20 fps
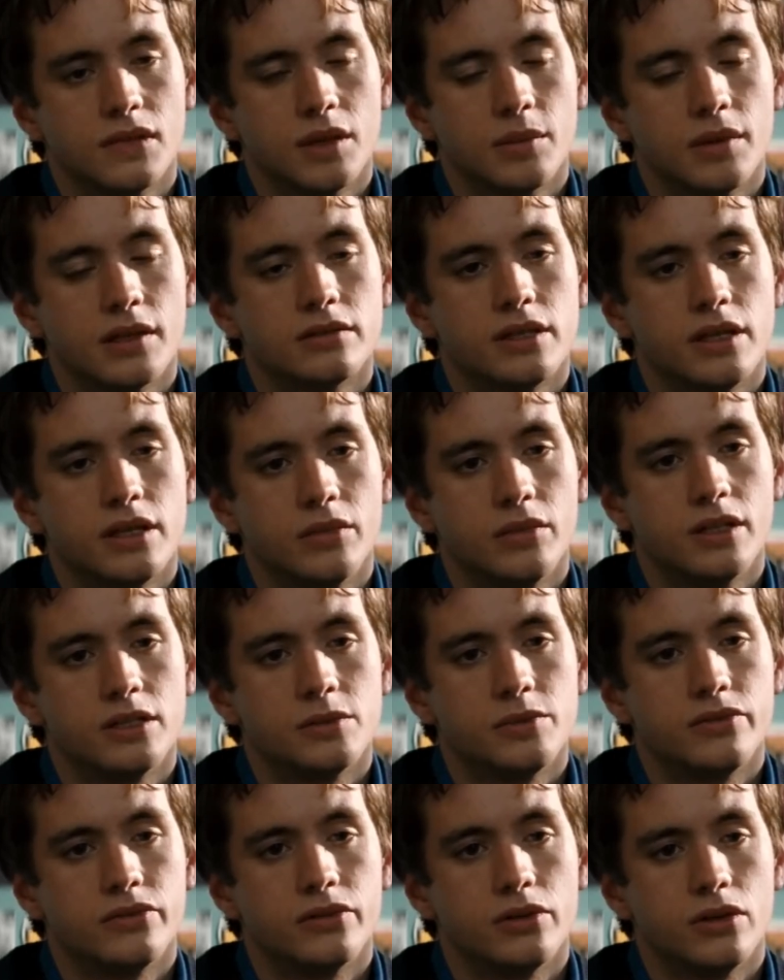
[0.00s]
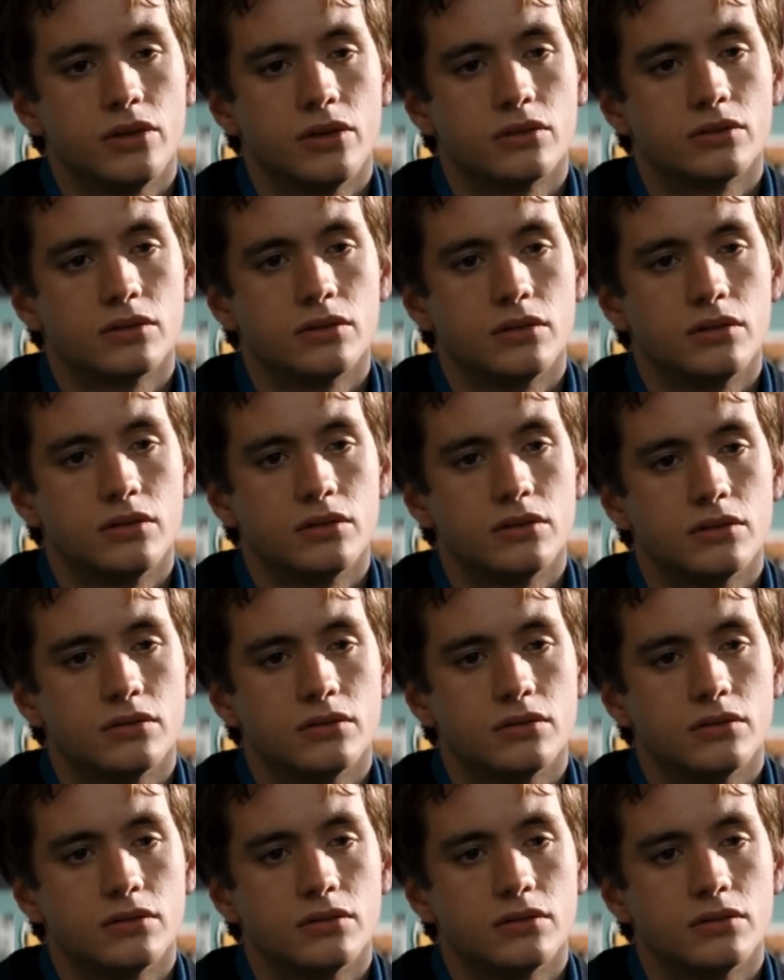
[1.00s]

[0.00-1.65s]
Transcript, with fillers: He explained that he and Sean